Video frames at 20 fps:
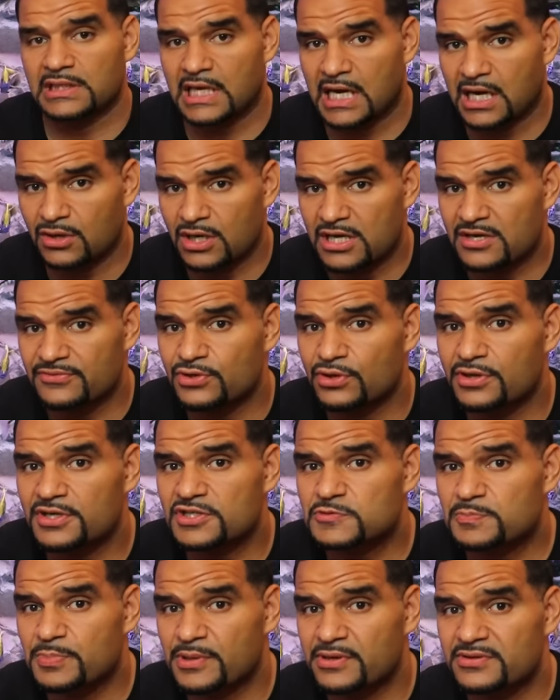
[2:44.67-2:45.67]
Now, if you're
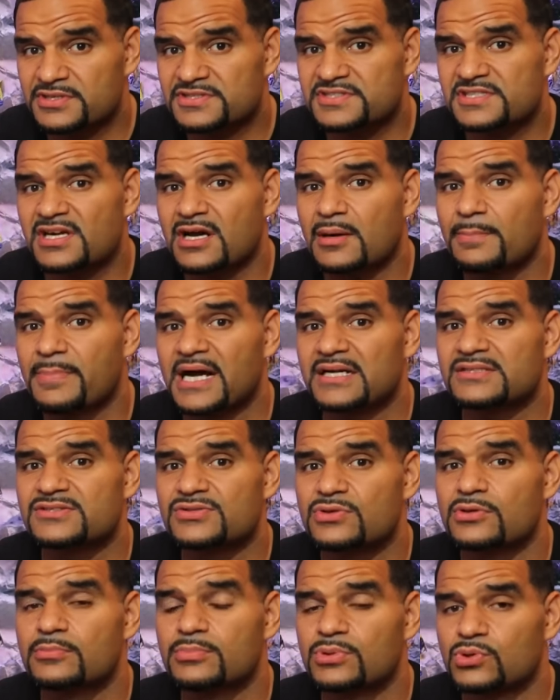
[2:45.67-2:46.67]
experiencing a
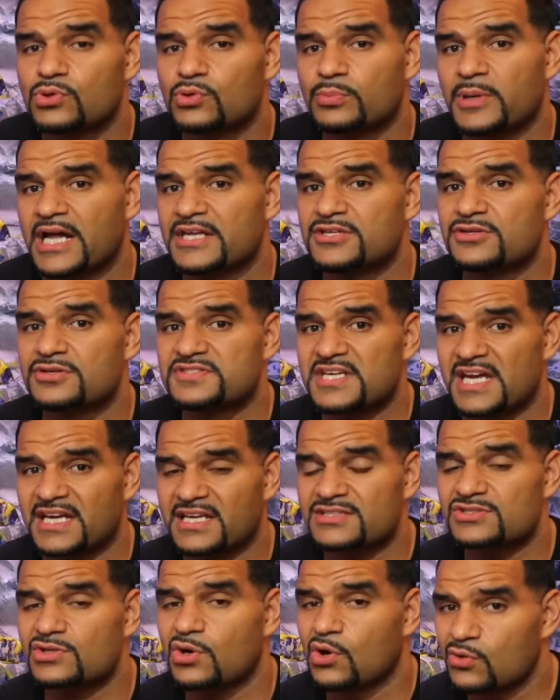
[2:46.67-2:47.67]
bacterial bloom and your
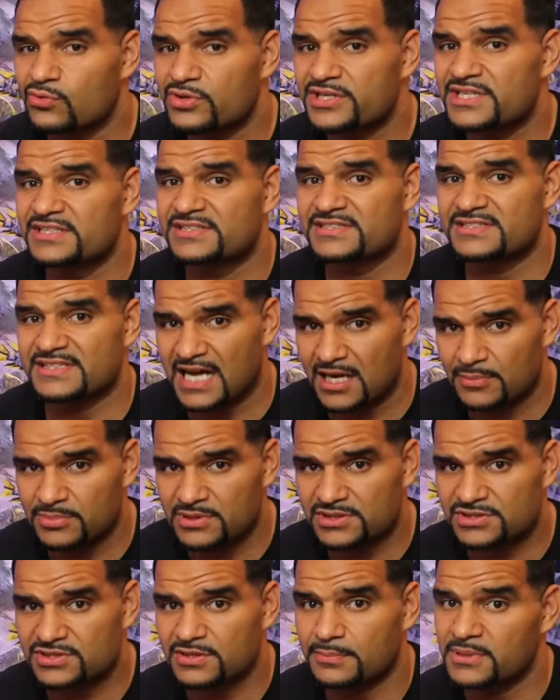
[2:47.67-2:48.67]
tank is already
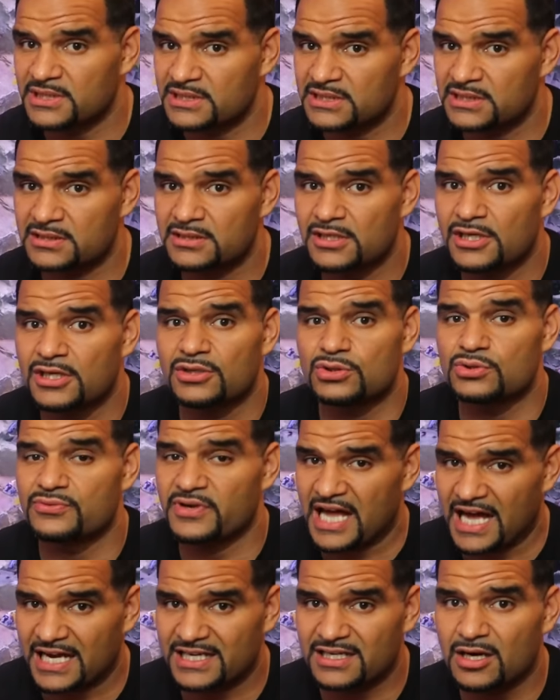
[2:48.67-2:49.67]
established, meaning
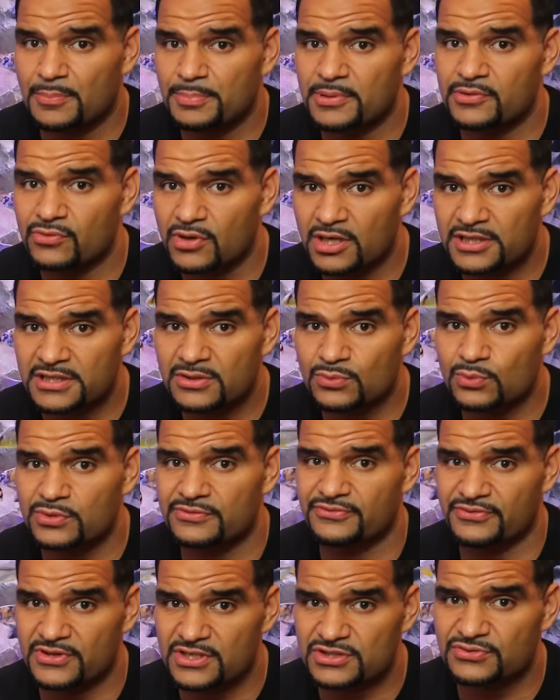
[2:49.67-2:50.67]
you've had it up and running
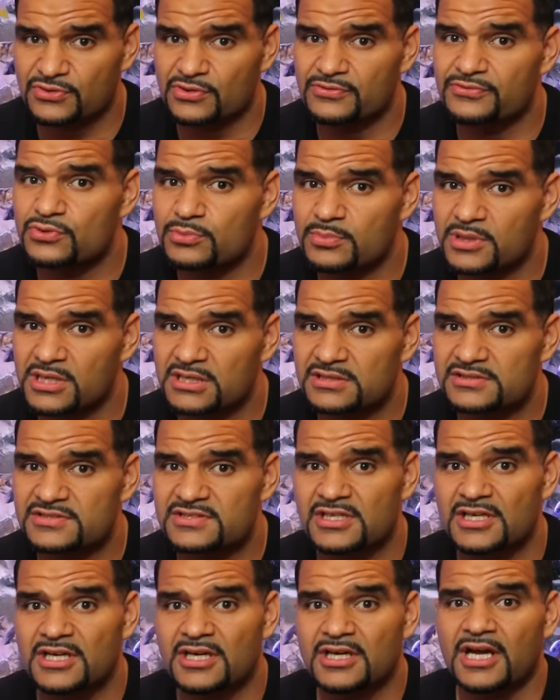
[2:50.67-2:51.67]
with fish for a few
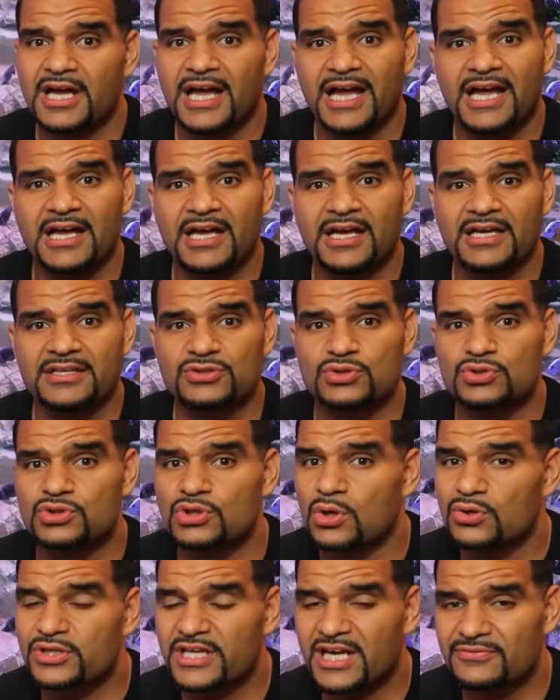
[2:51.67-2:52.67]
months, and you
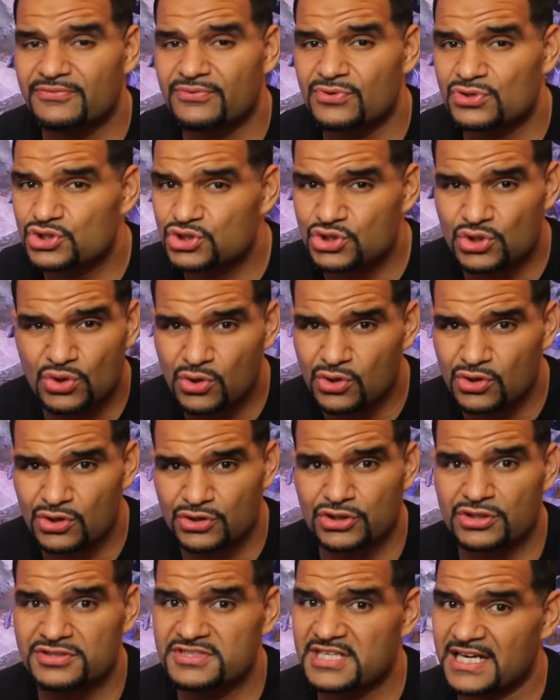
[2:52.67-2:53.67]
know that for
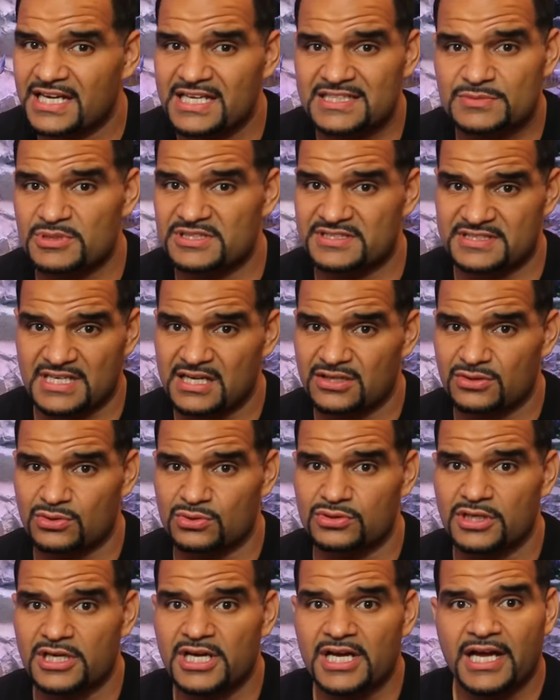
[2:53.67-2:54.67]
sure your tank has been
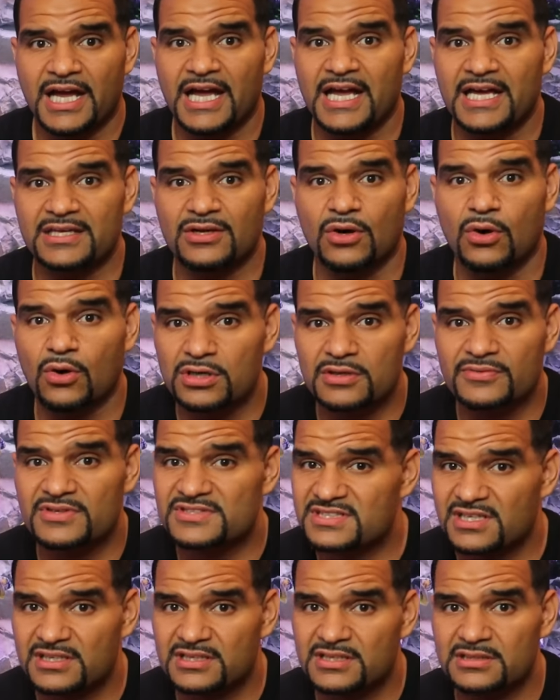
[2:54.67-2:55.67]
cycled, and all of
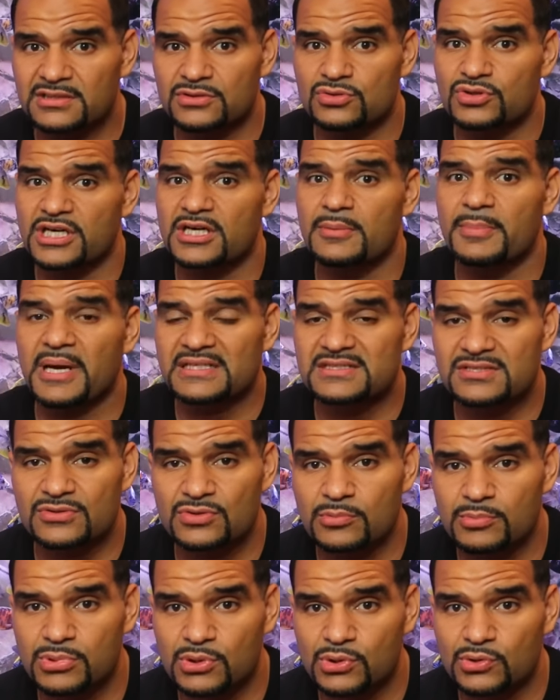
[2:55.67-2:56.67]
a sudden you get a
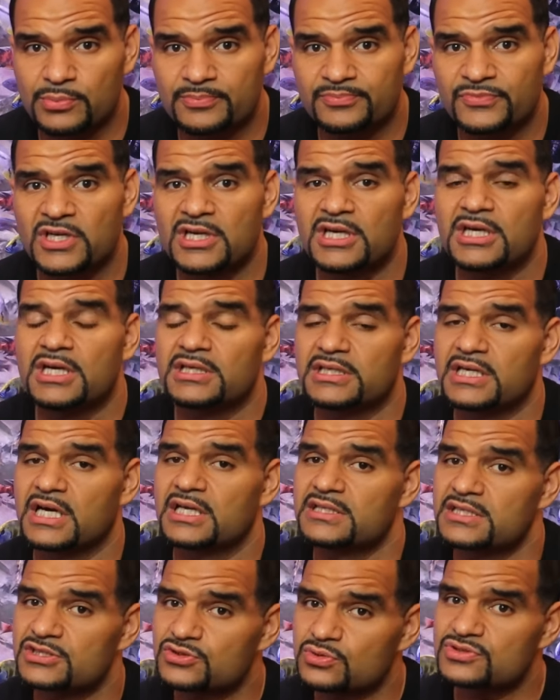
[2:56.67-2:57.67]
bacterial bloom,
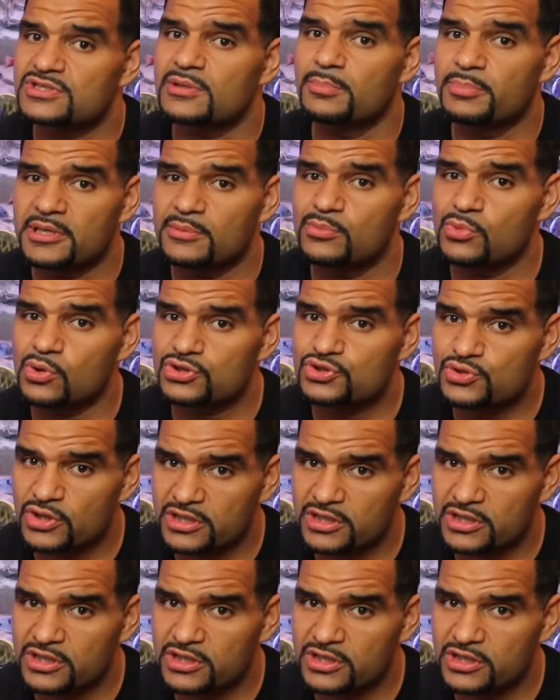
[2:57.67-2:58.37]
yeah, this one's a bit more